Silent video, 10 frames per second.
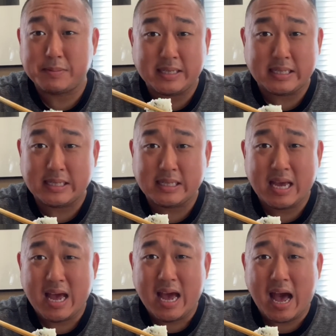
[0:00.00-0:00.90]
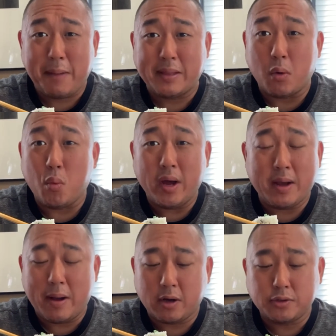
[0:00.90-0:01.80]
pieces. I'm like, what am
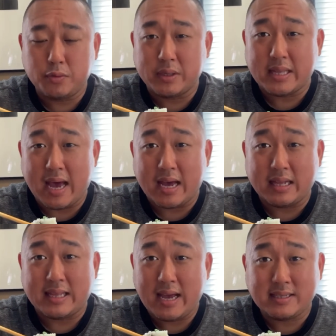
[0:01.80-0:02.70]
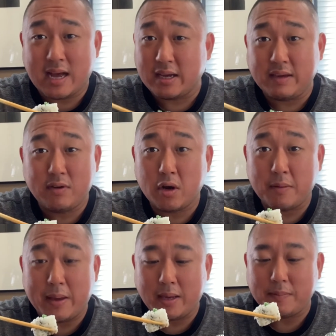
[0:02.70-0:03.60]
I gonna do with that? That is not even gonna
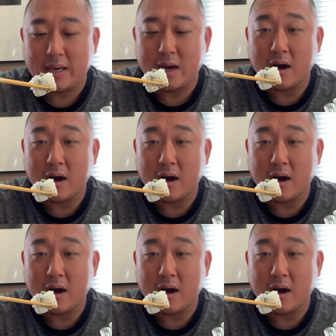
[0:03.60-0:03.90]
make me